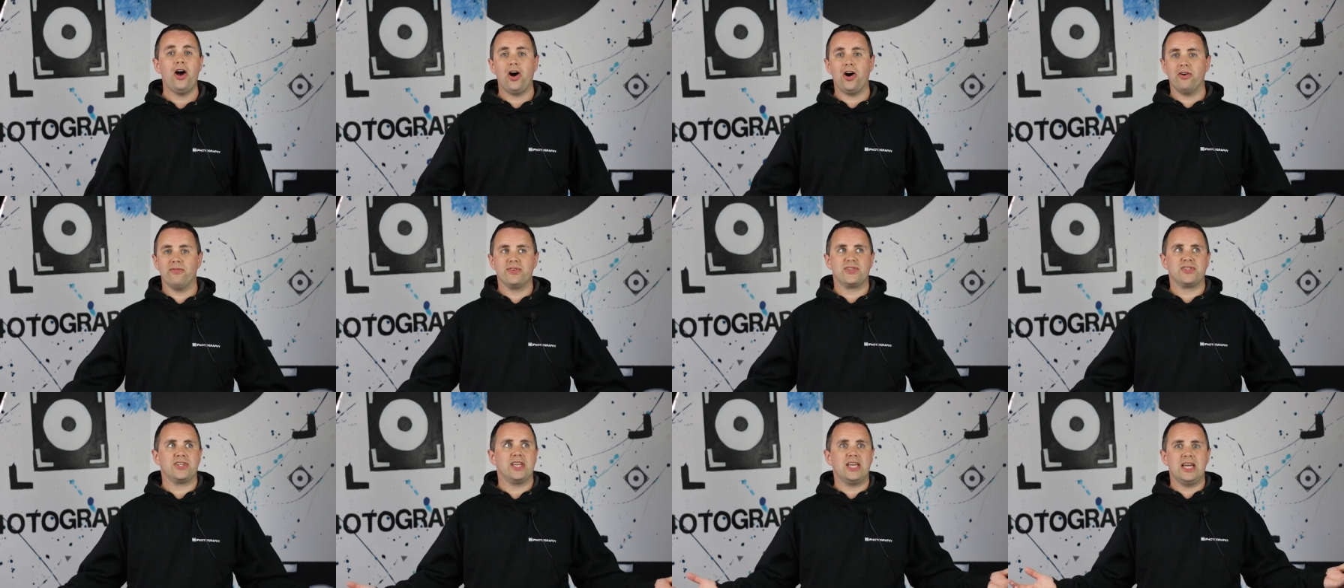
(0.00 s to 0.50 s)

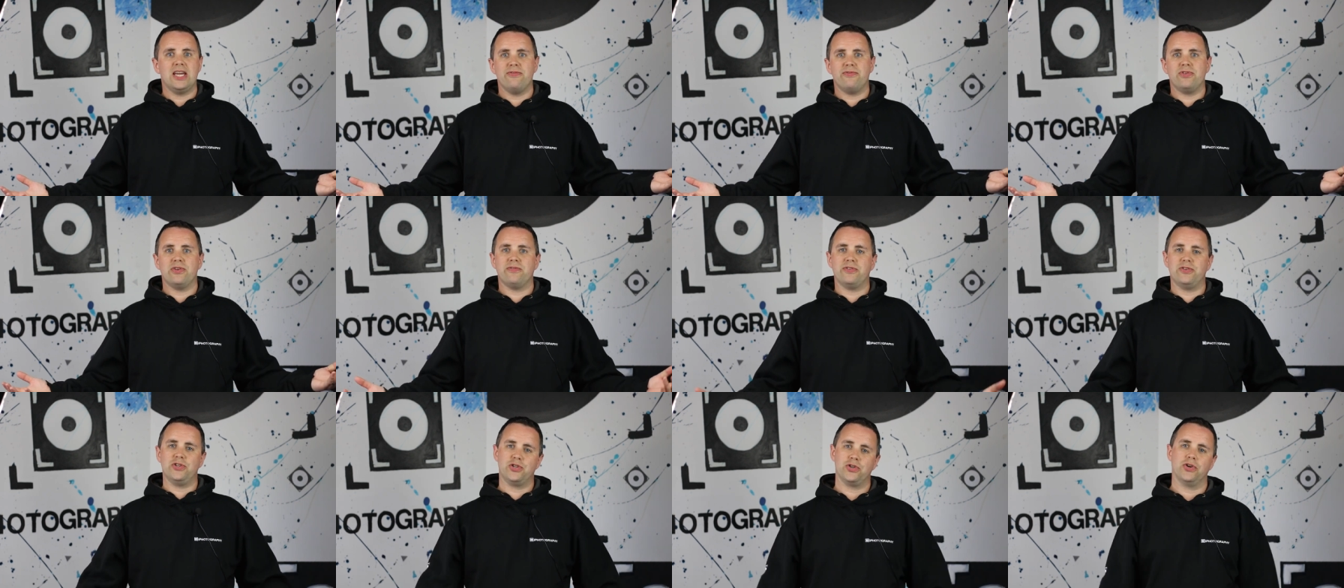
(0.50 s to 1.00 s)
Obviously, if
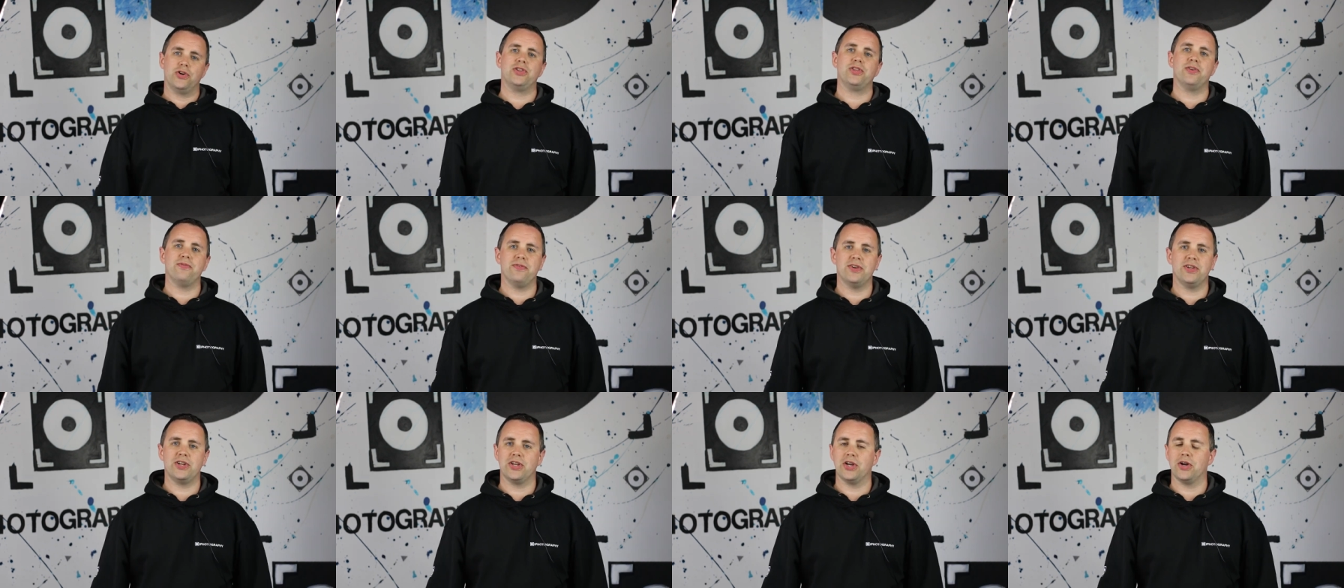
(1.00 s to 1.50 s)
you've enjoyed
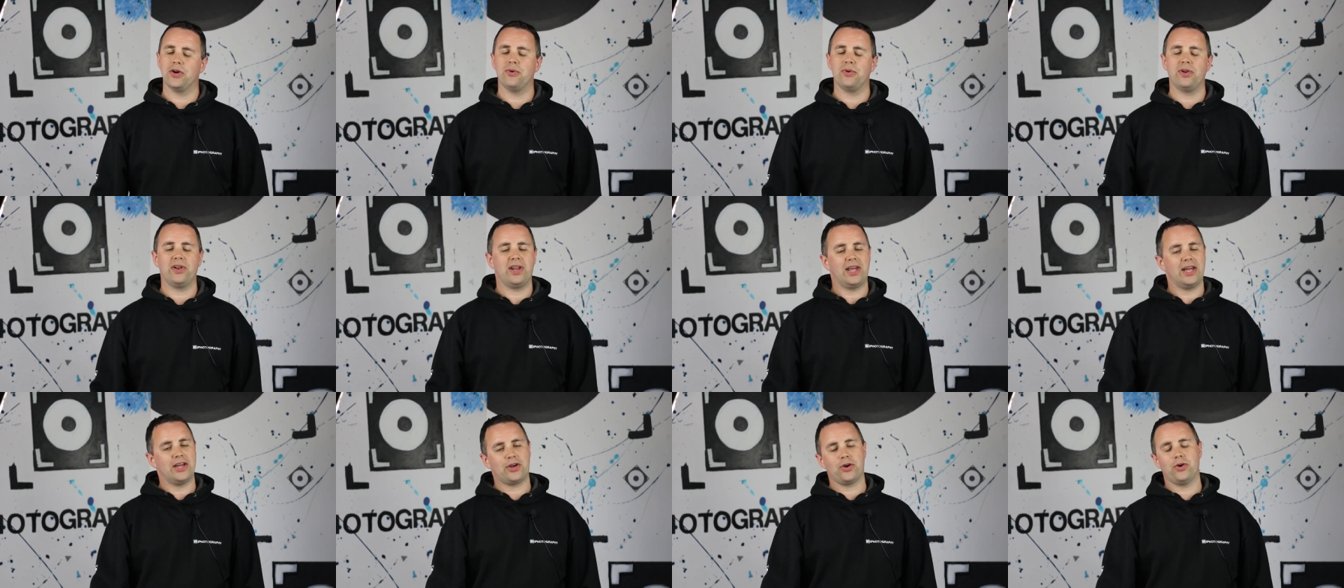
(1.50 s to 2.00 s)
the video,
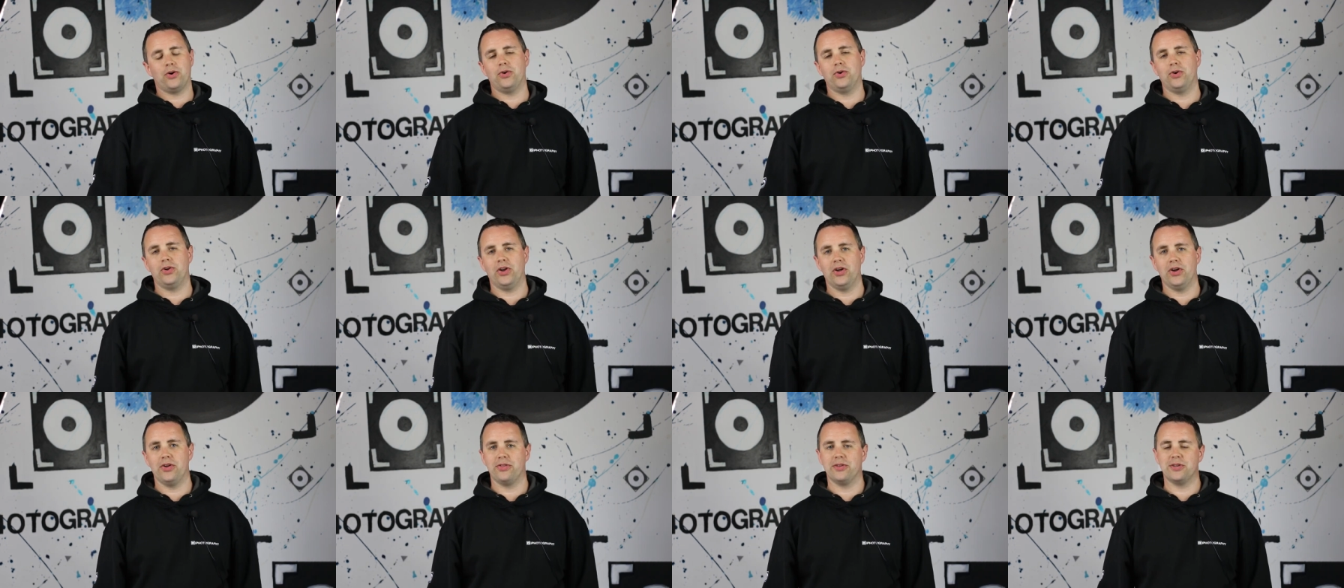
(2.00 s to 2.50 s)
like
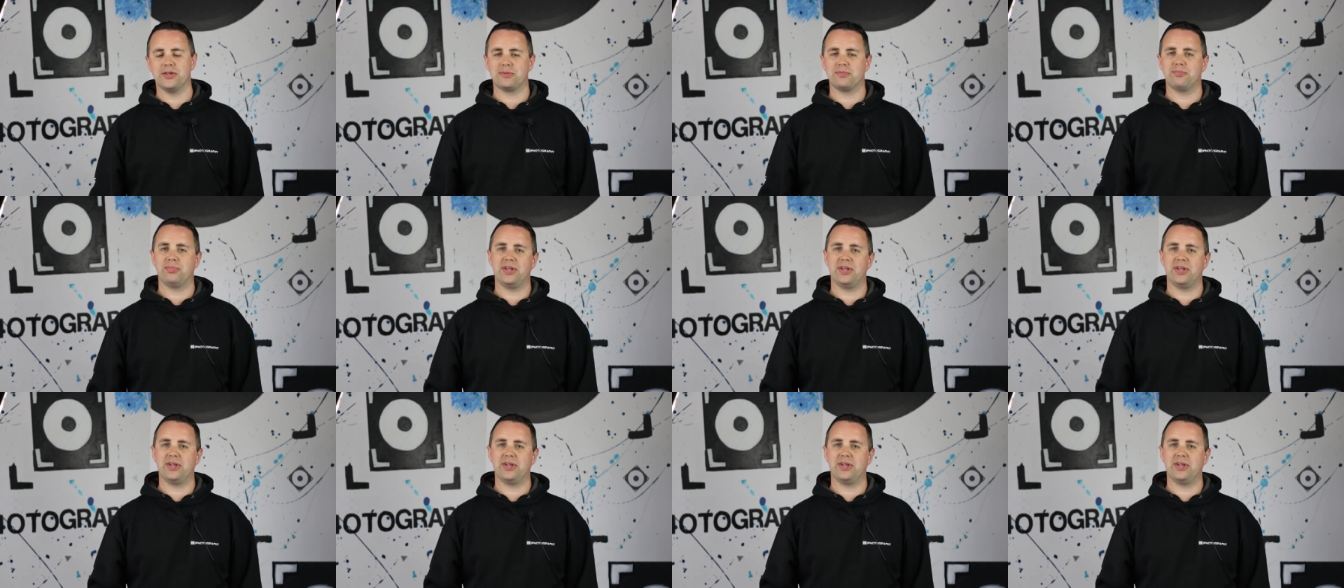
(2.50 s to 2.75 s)
all others,